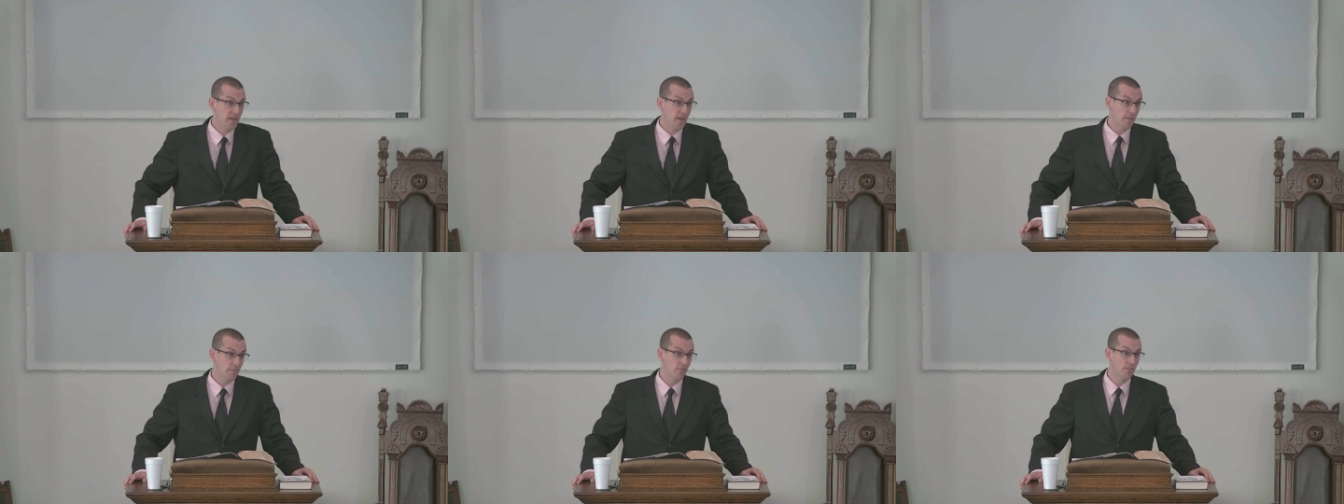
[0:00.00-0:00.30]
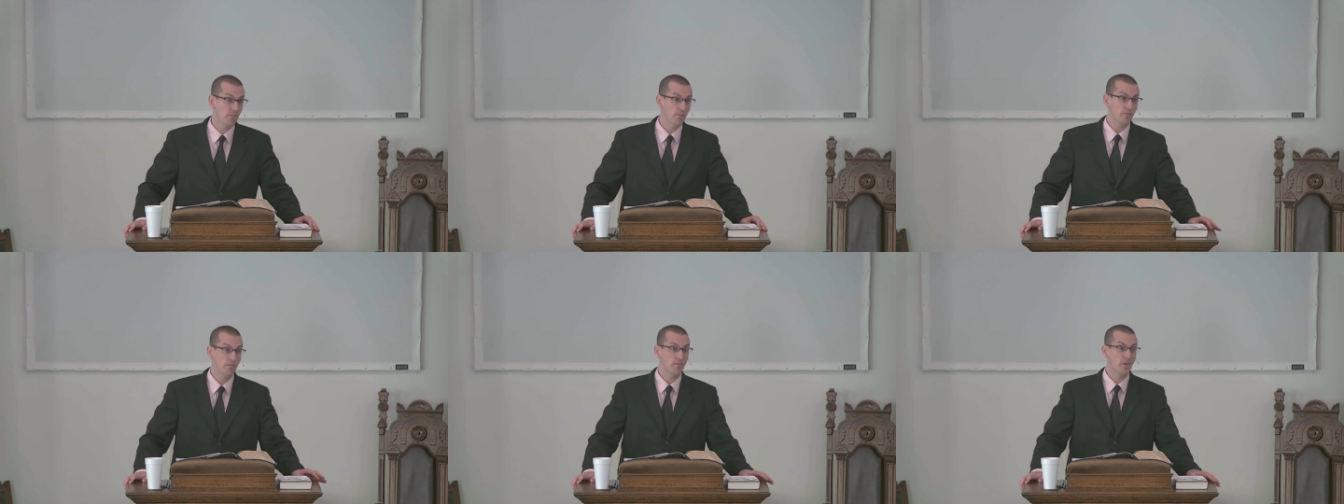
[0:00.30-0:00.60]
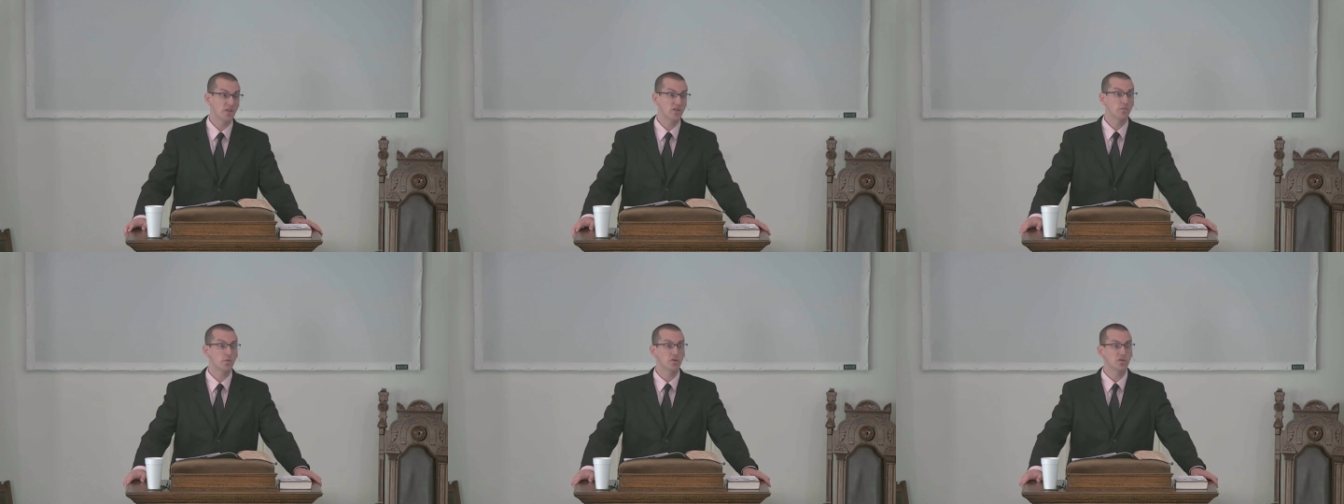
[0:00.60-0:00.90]
we become
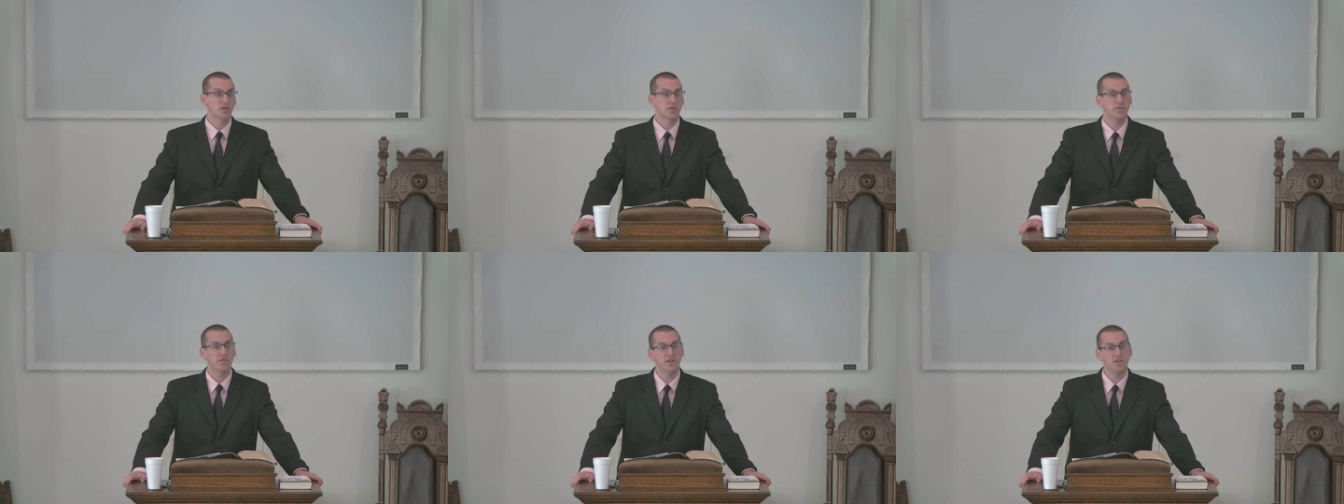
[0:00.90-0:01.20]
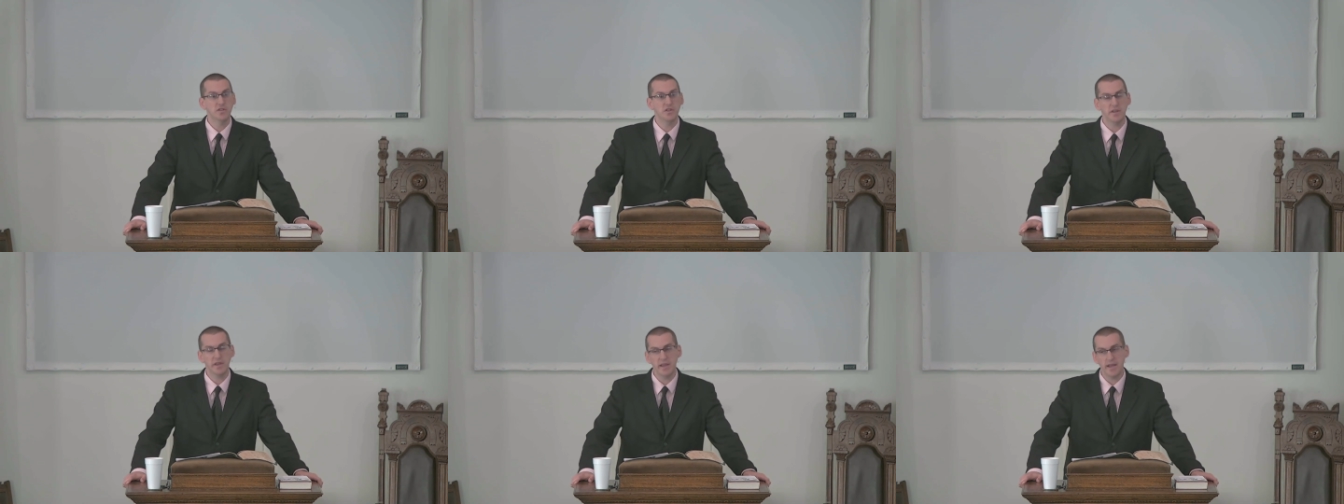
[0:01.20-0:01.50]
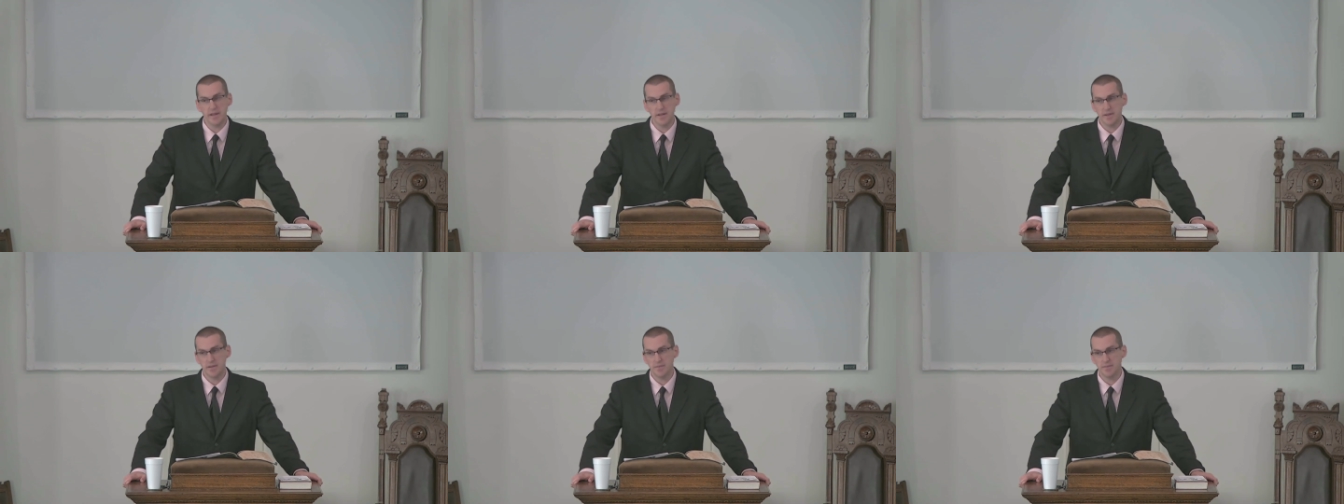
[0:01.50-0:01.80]
much more
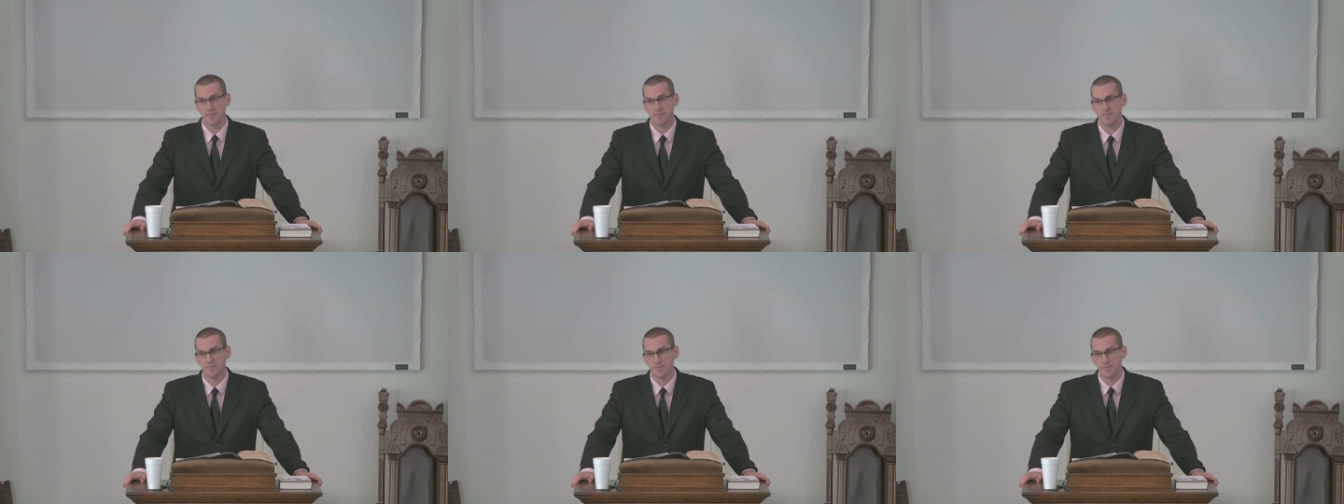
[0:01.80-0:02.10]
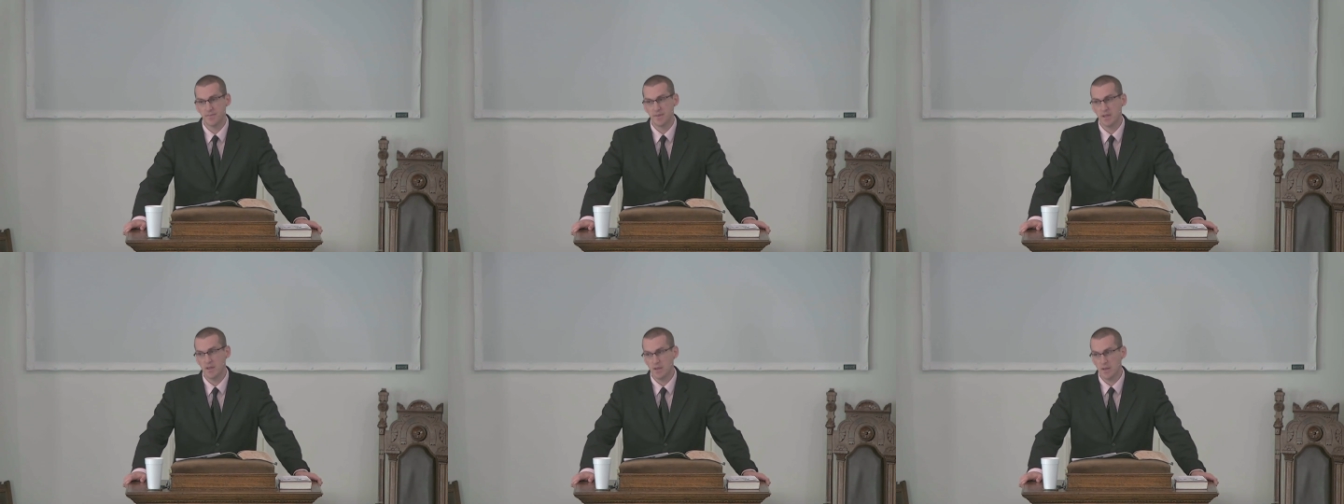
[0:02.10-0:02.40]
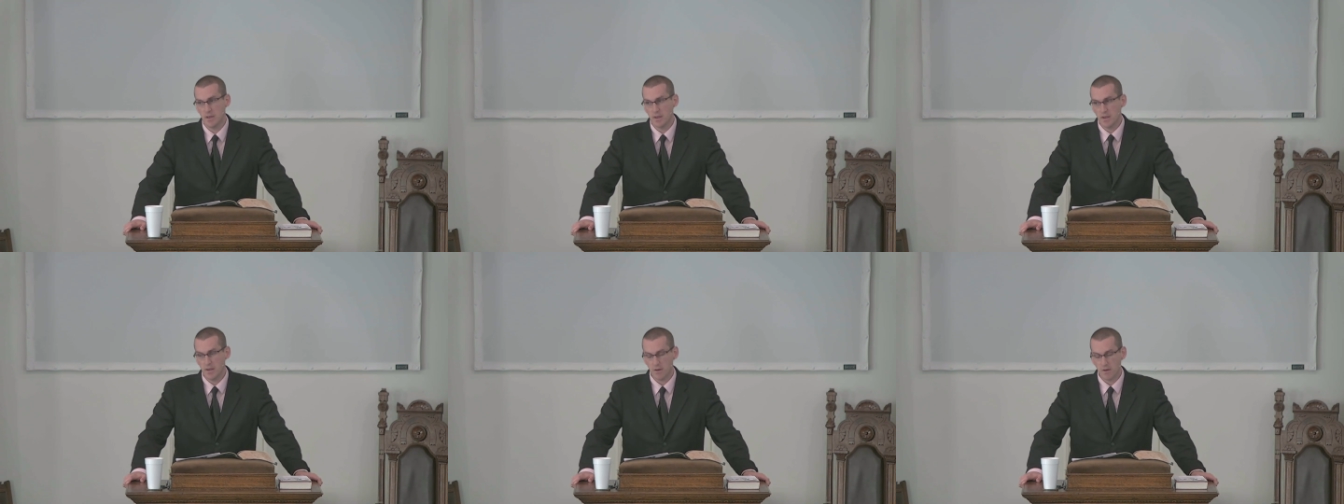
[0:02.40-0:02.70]
sophisticated
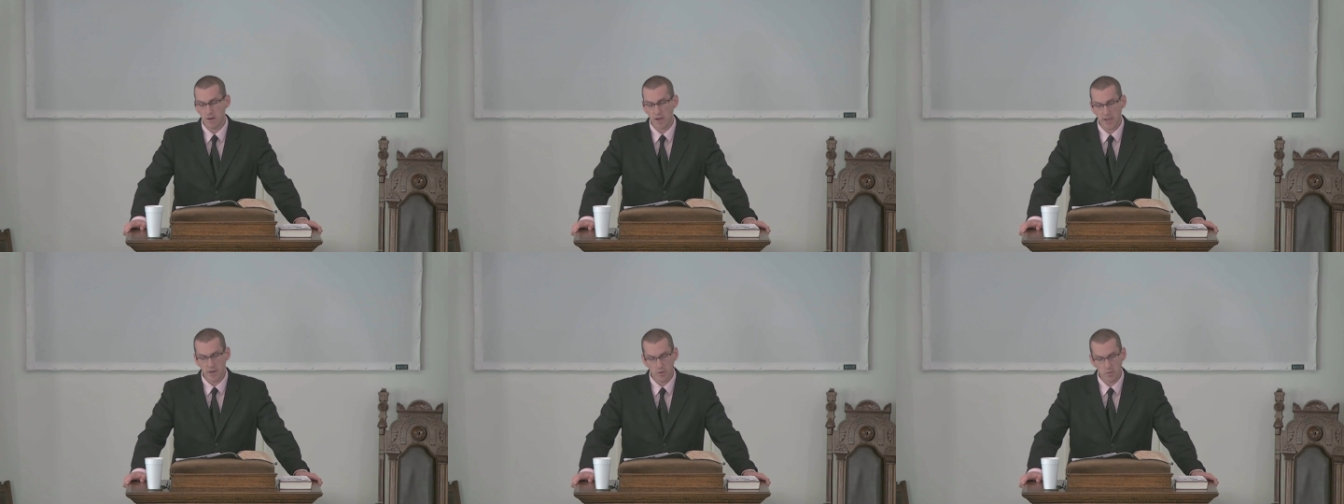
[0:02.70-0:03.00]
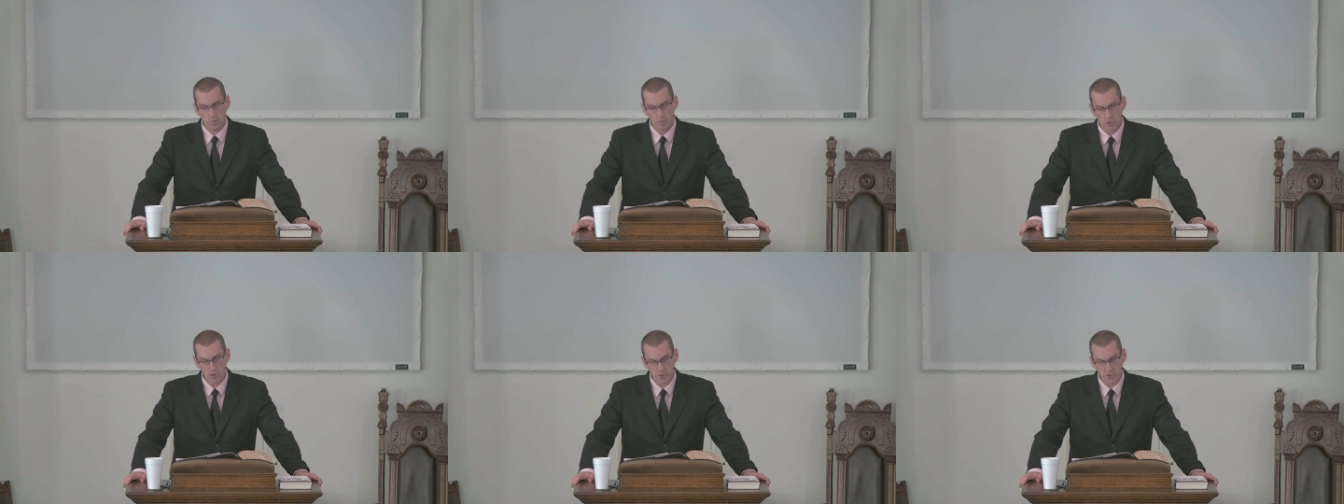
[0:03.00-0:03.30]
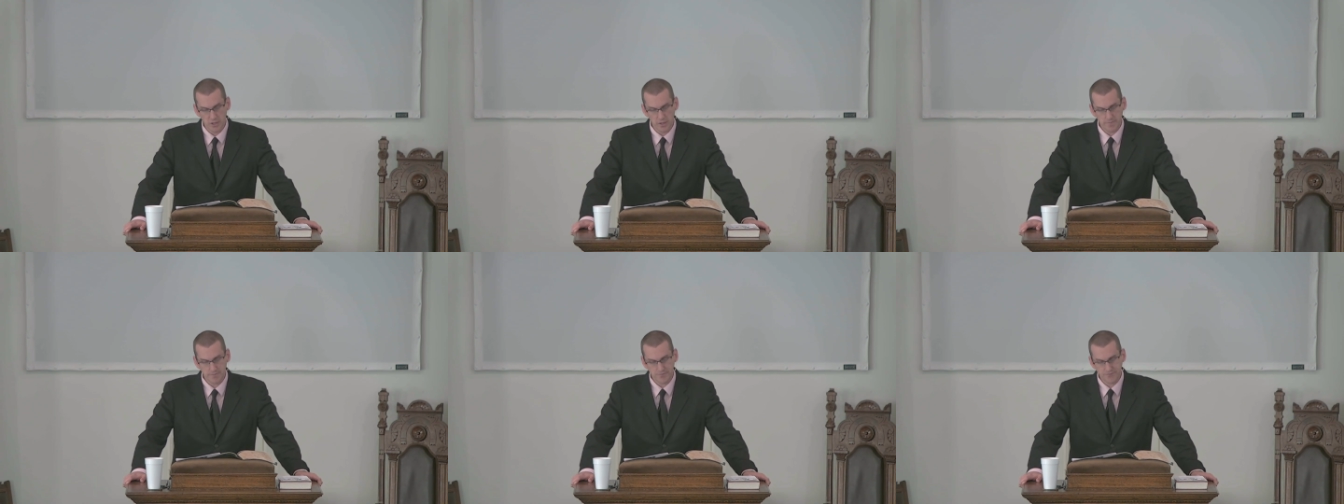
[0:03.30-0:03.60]
in our idol
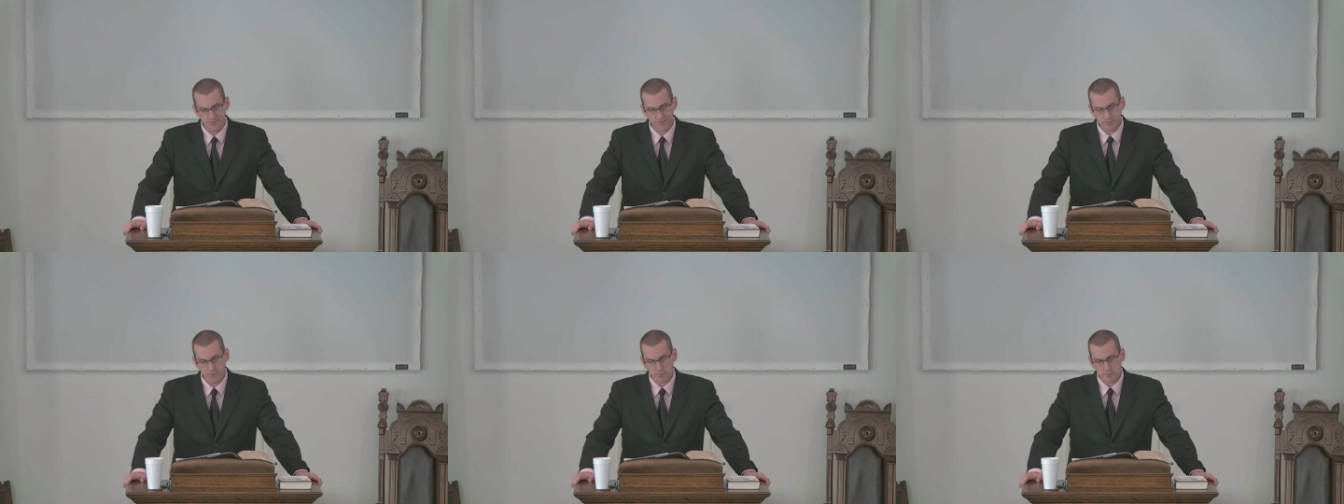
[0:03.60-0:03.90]
worship.